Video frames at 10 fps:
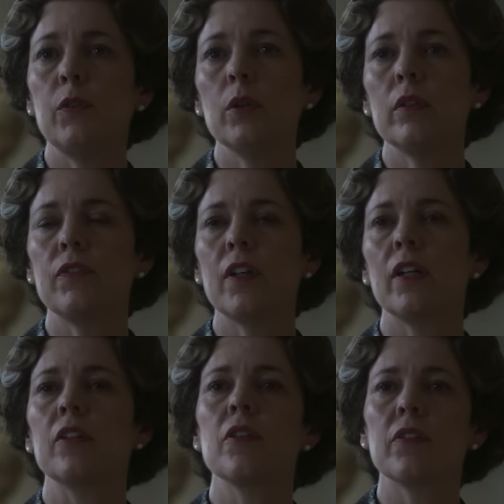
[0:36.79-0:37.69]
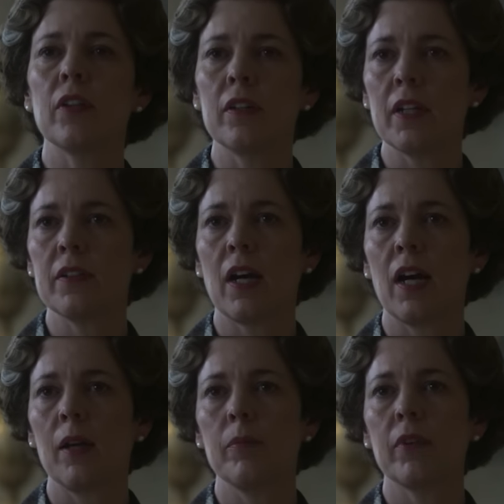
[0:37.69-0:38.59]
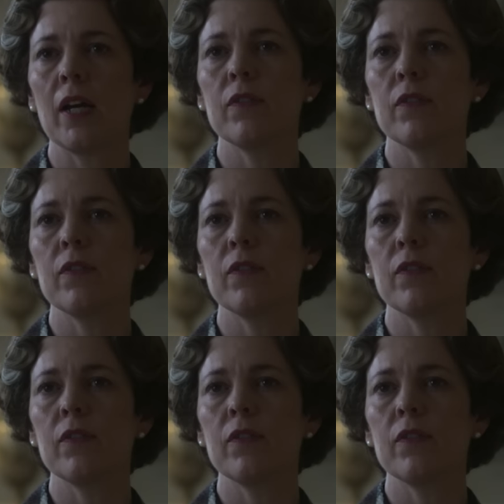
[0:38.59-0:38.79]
If you're referring to the Sunday Times,